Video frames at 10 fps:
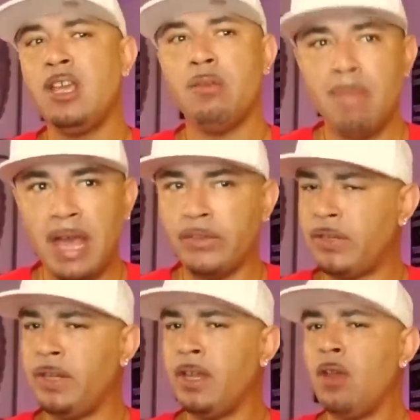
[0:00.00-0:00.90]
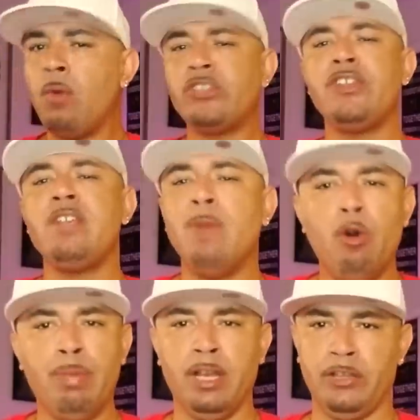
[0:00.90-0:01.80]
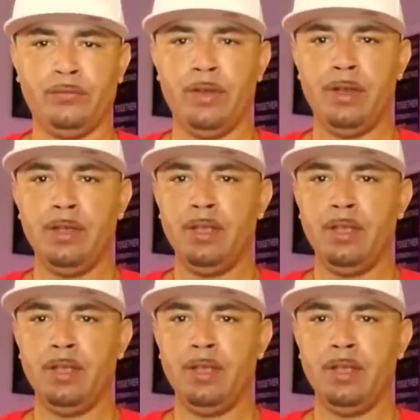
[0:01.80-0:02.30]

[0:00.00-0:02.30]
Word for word: magazine. What you need more bullets for?